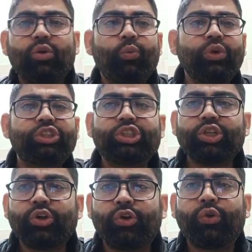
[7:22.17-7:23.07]

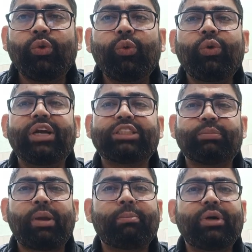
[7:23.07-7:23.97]
which drew its
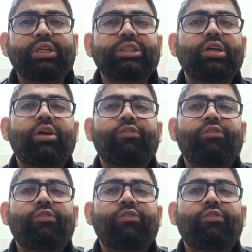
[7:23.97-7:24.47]
members